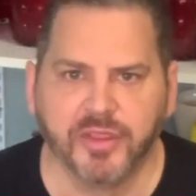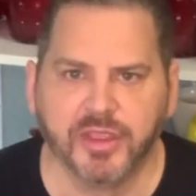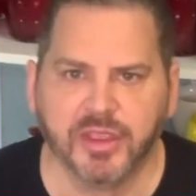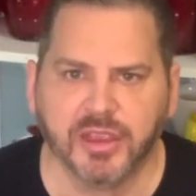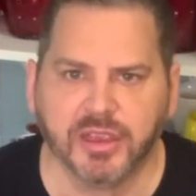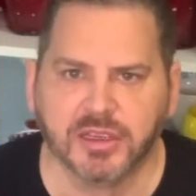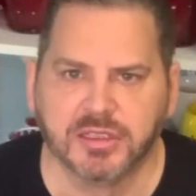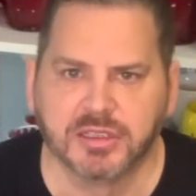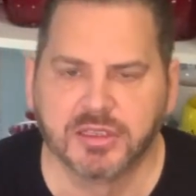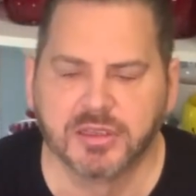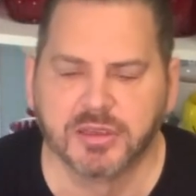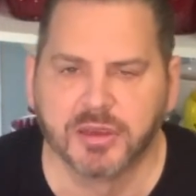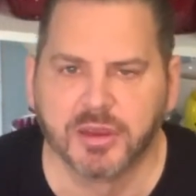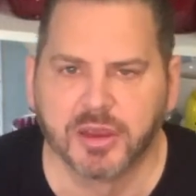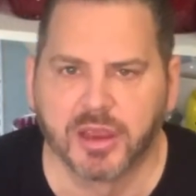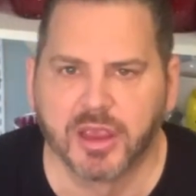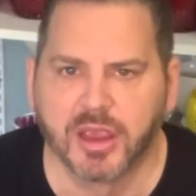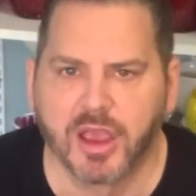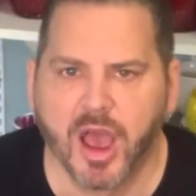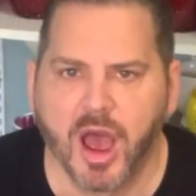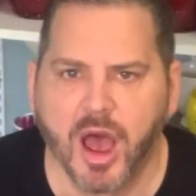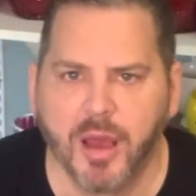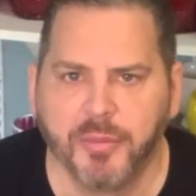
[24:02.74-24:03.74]
this
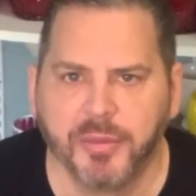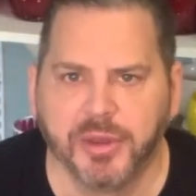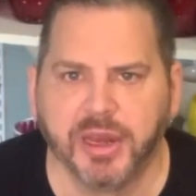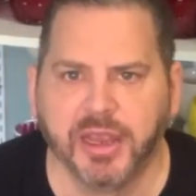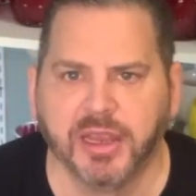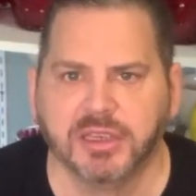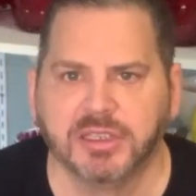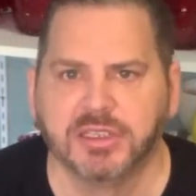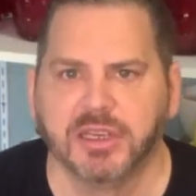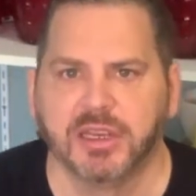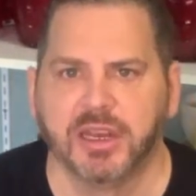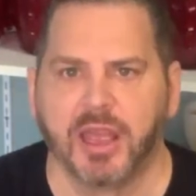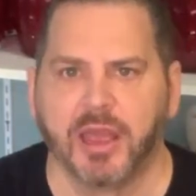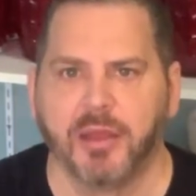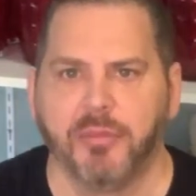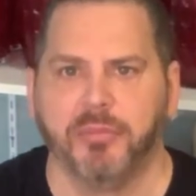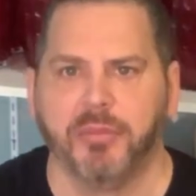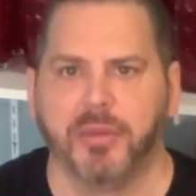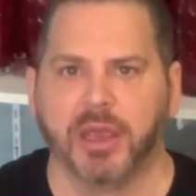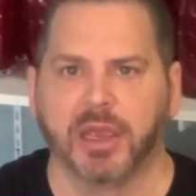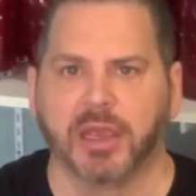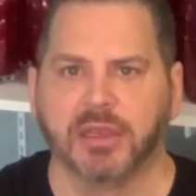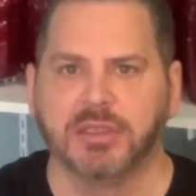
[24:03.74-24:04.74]
combination
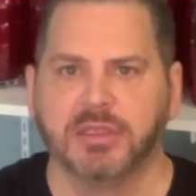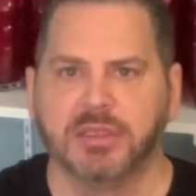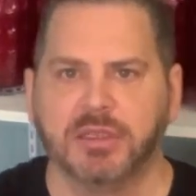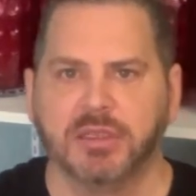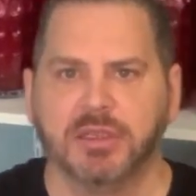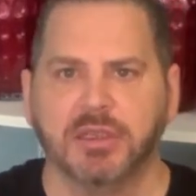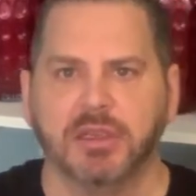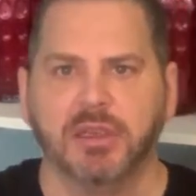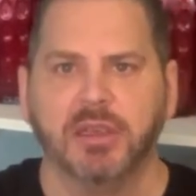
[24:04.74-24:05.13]
and mix.